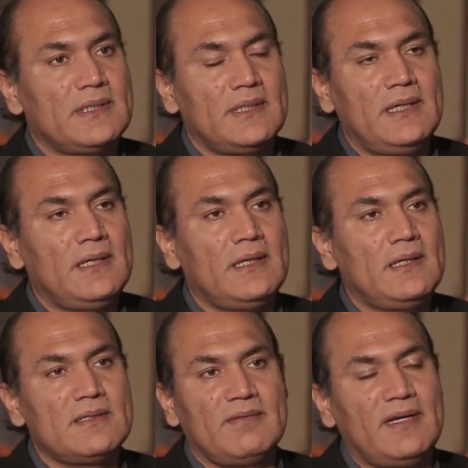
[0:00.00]

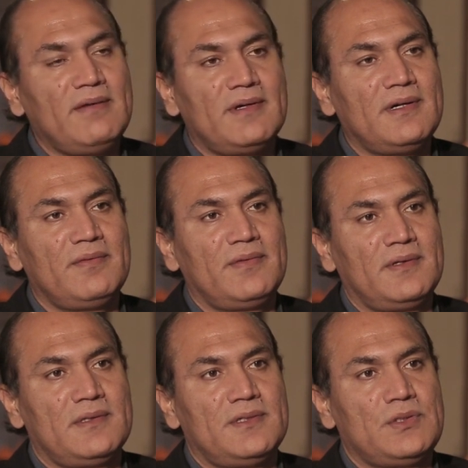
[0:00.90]
it is a very, very
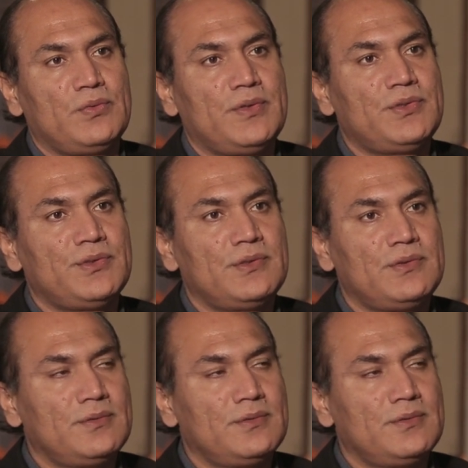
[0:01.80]
difficult situation